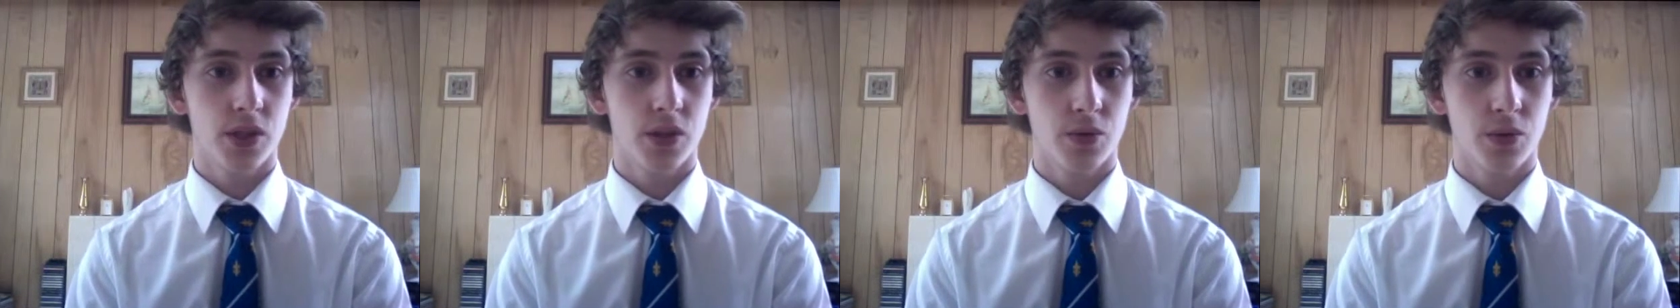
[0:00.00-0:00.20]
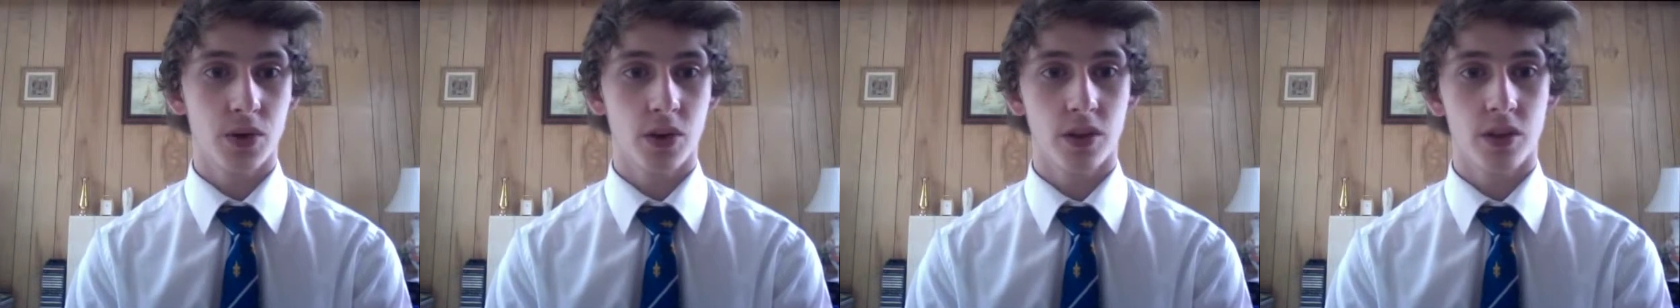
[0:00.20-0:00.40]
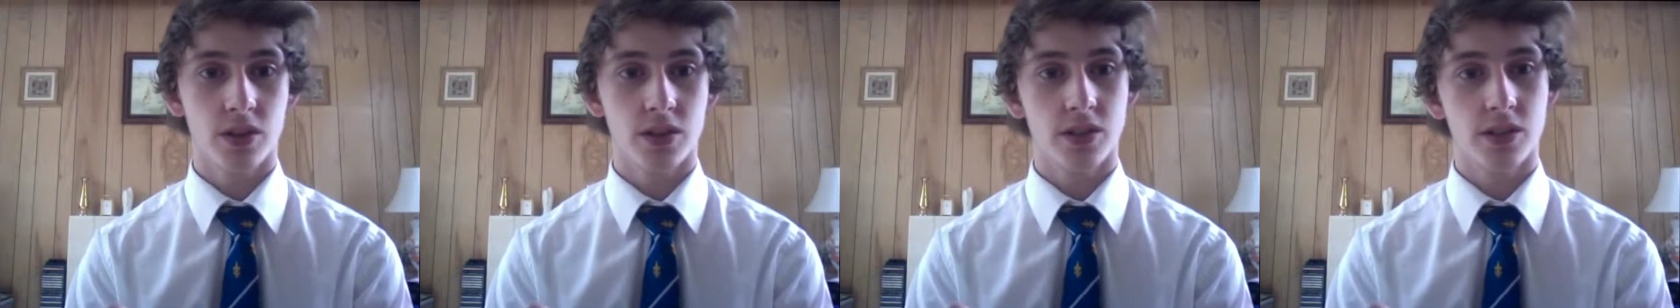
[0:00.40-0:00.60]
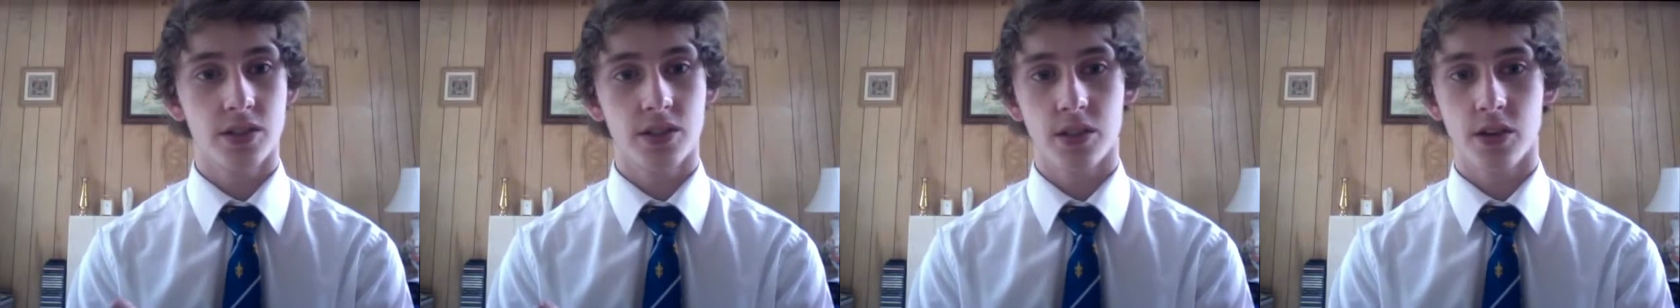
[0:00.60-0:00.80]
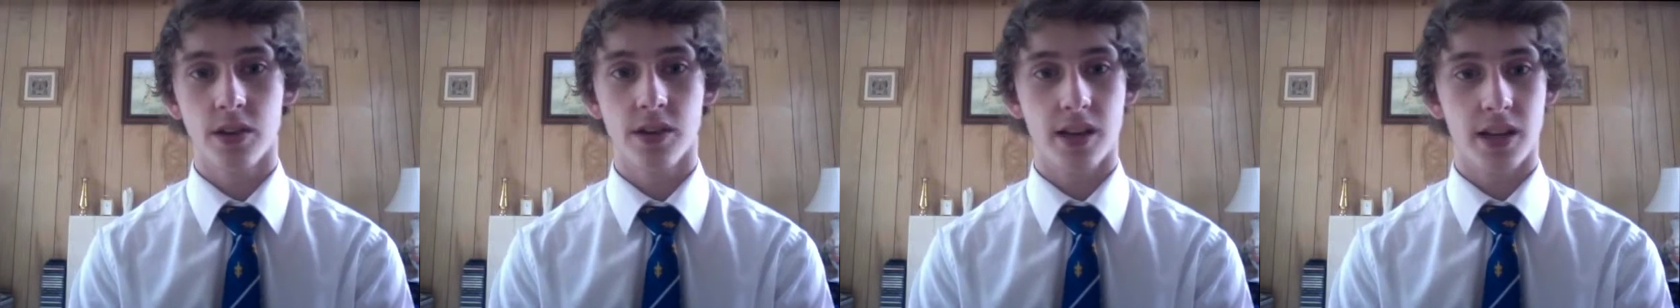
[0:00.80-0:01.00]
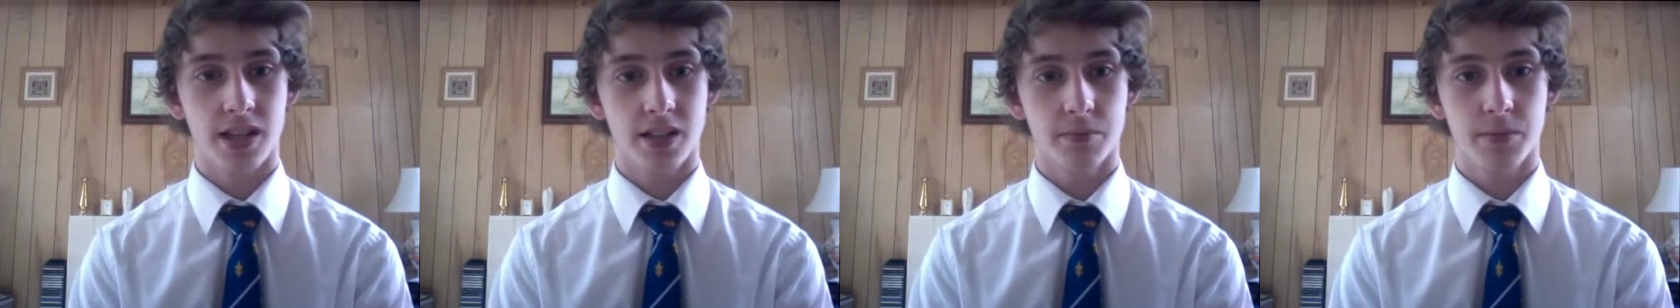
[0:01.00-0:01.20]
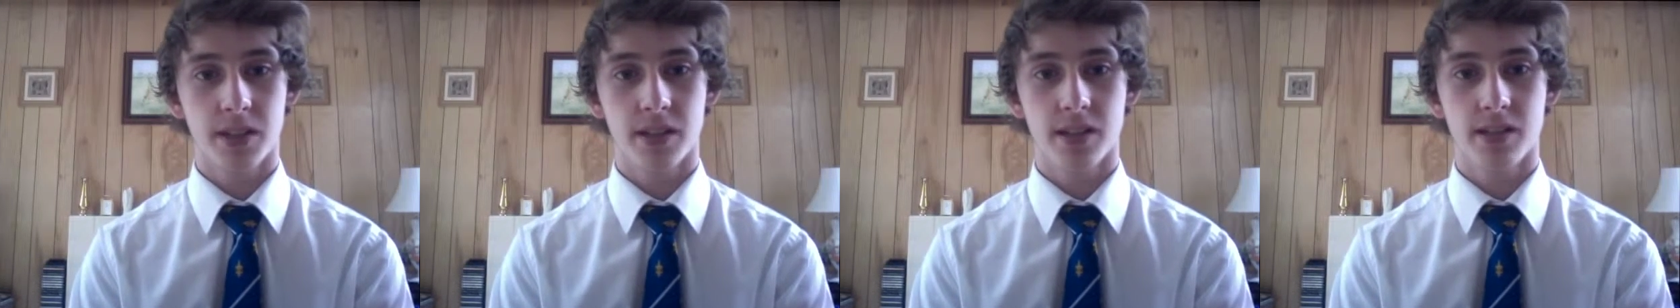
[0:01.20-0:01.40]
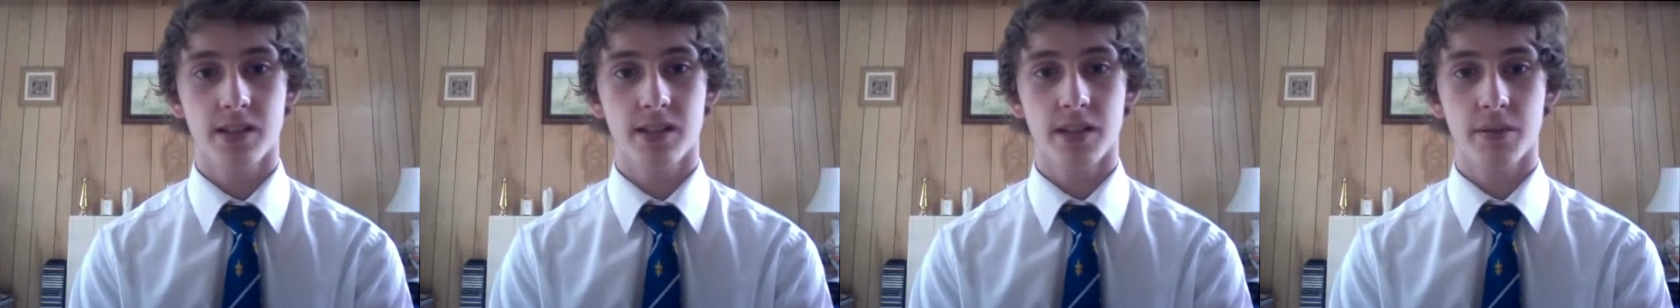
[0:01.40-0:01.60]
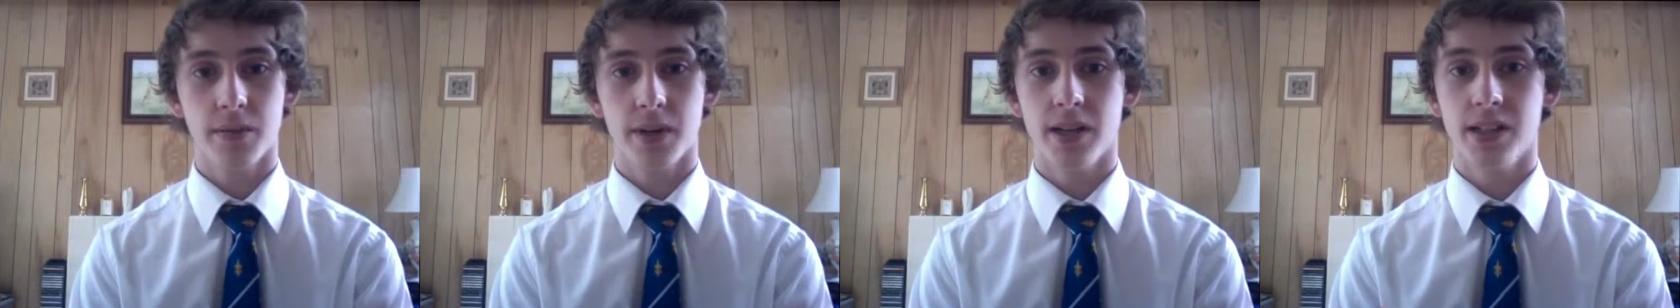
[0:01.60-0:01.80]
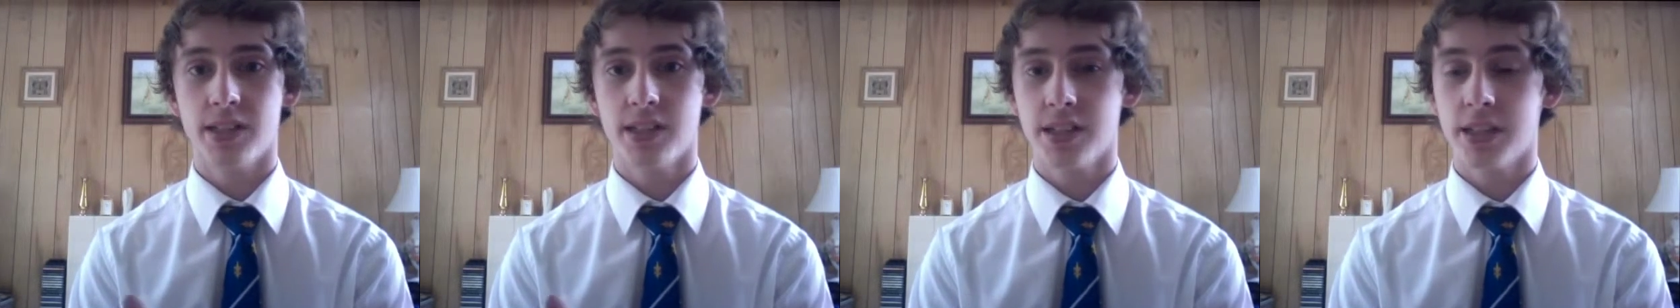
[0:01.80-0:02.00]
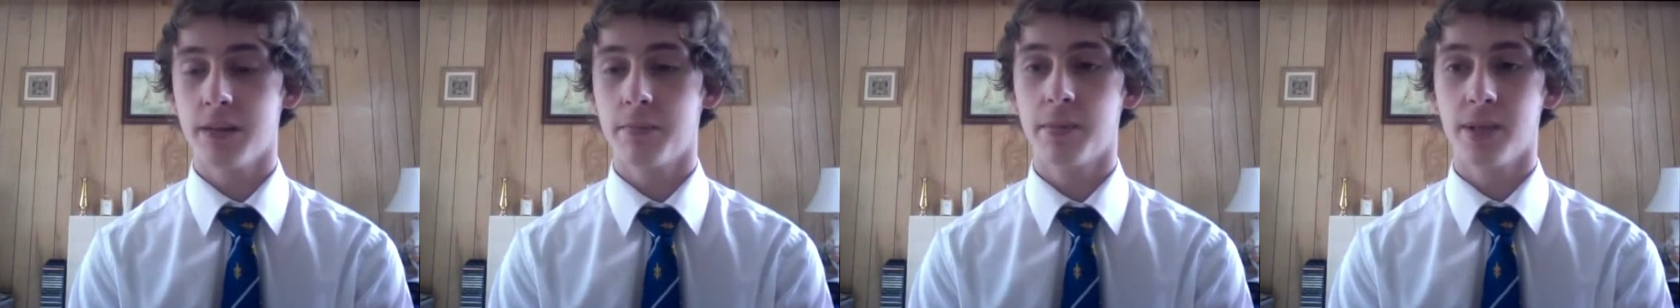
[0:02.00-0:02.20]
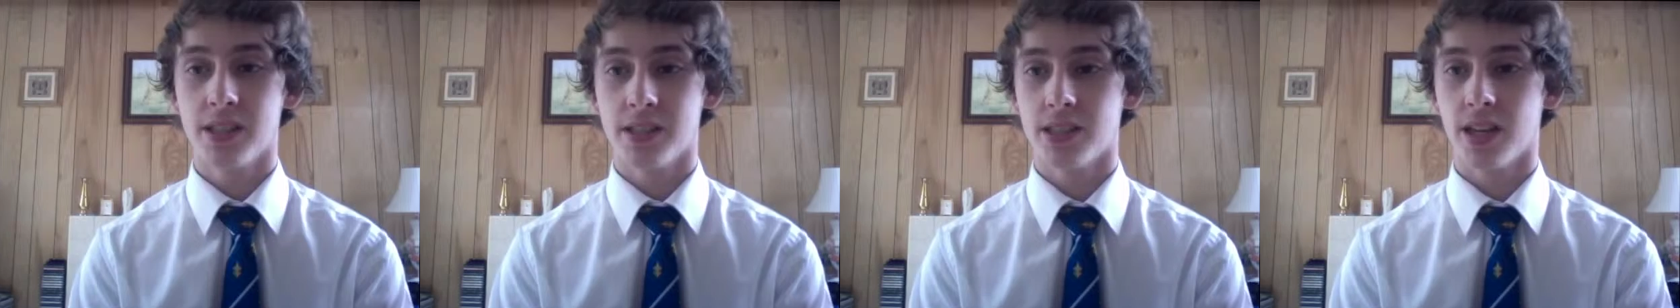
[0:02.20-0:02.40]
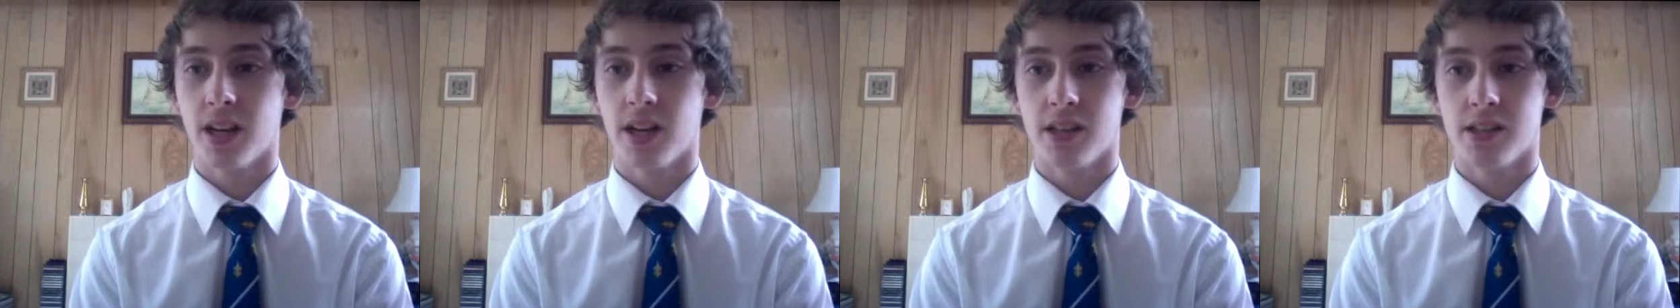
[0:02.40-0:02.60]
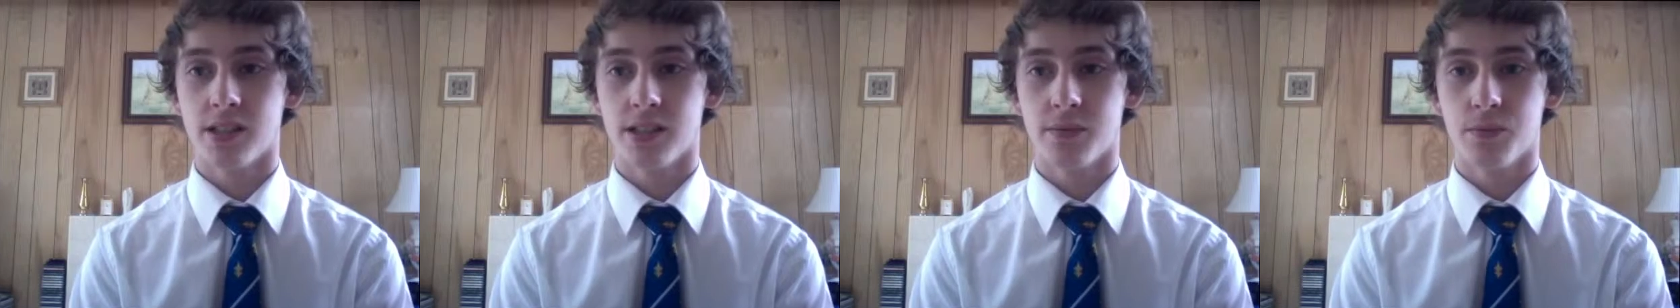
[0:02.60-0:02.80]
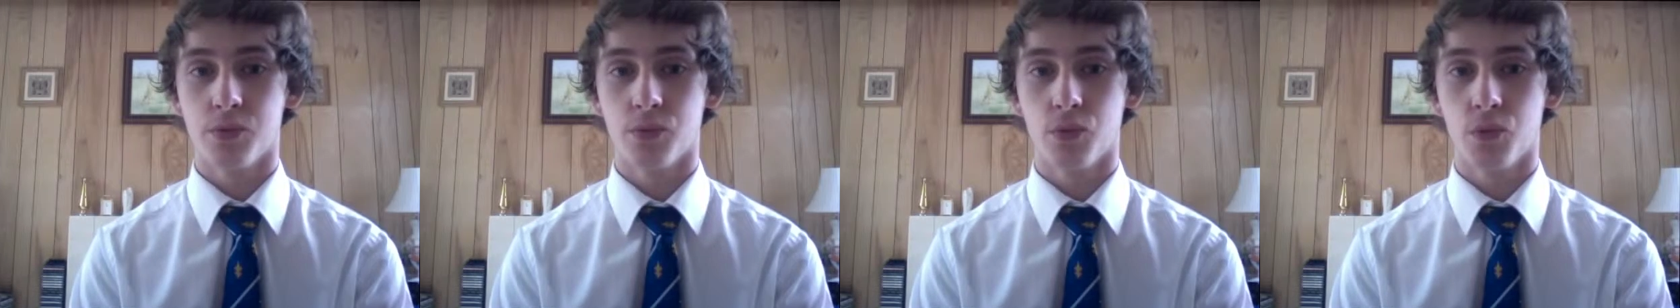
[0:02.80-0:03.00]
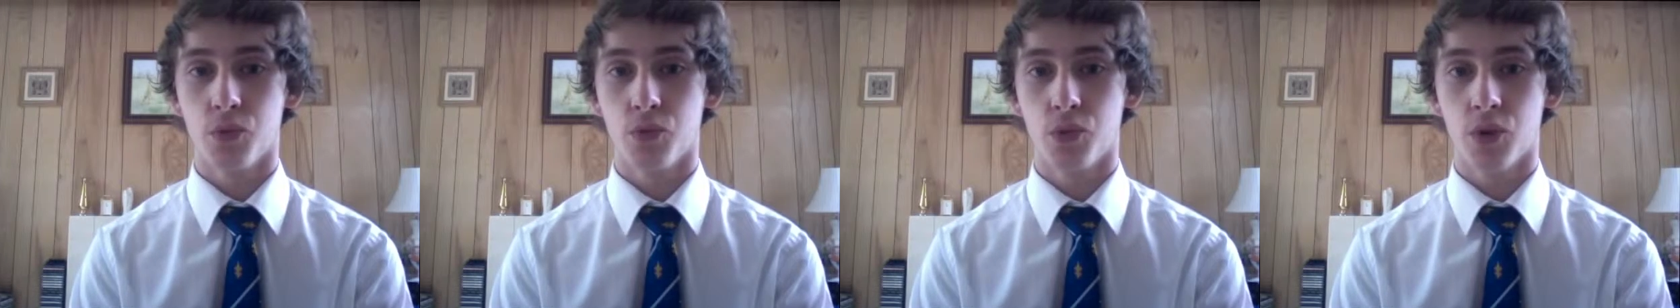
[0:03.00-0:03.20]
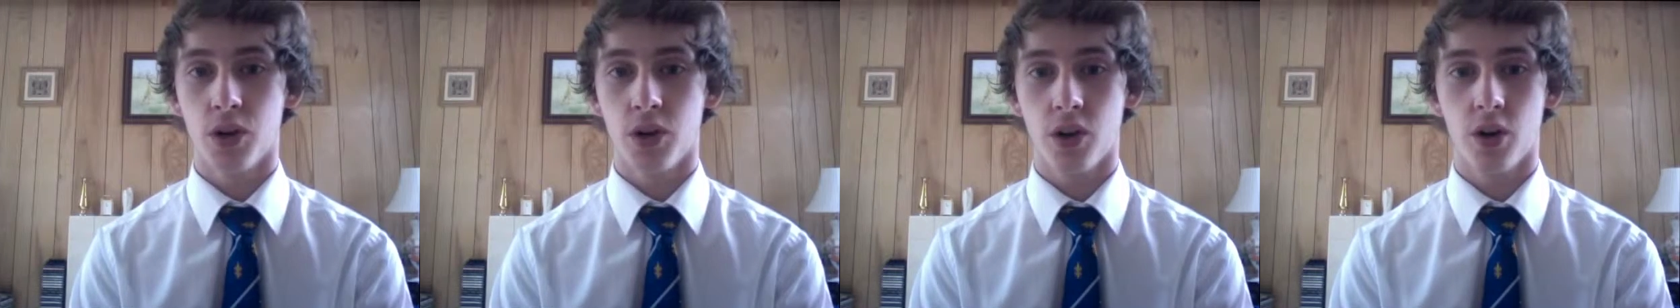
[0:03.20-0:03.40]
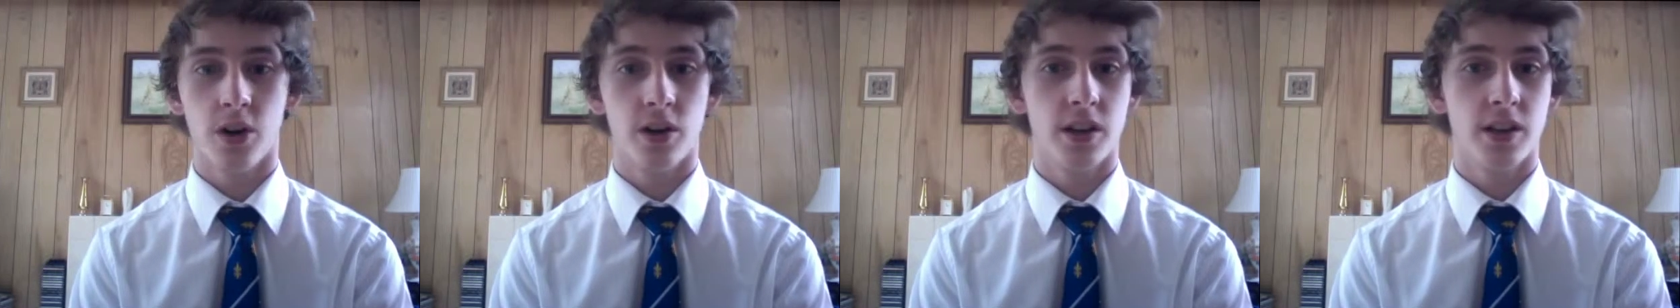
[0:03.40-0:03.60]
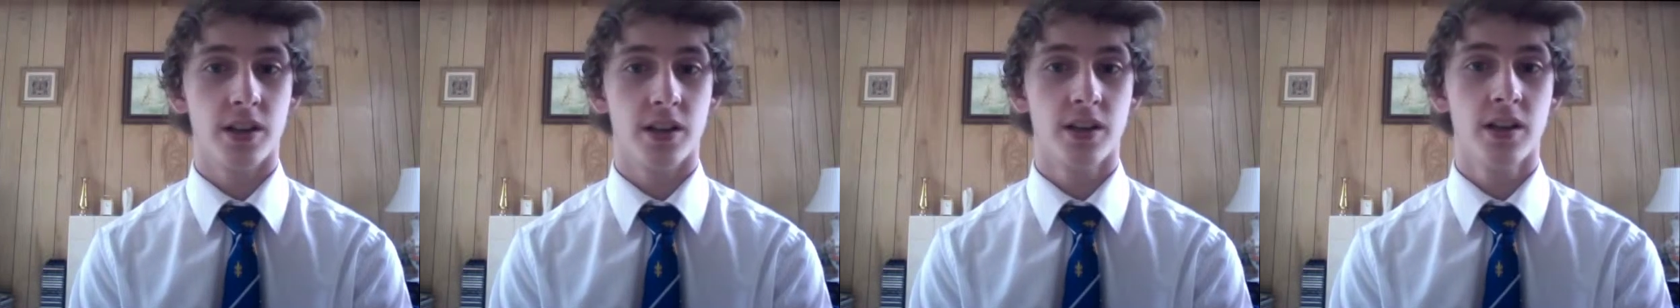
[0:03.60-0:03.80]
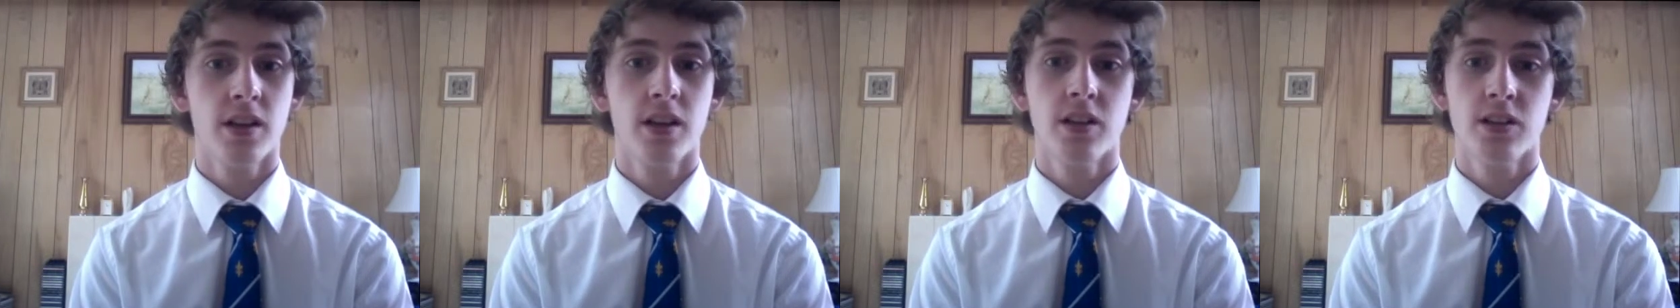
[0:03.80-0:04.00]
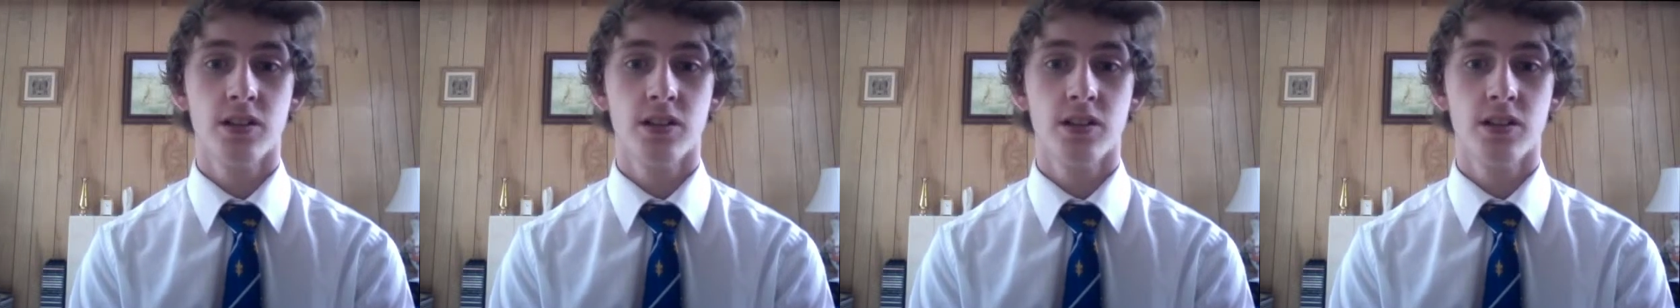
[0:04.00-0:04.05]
in regards to certain aspects that may shape and challenge them regarding